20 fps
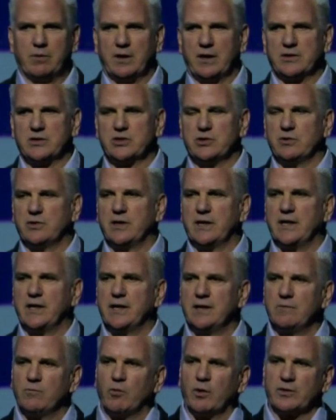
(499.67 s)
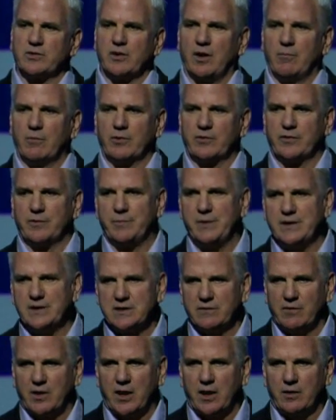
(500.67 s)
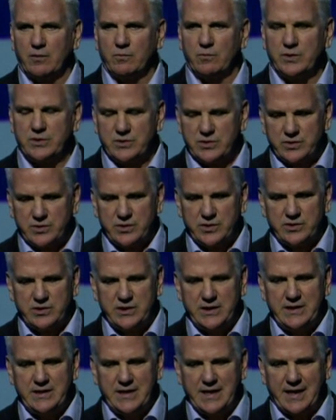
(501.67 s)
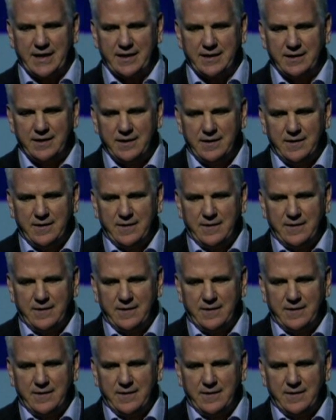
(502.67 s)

but let's do it in what's almost a piece of art, which is the Z deck.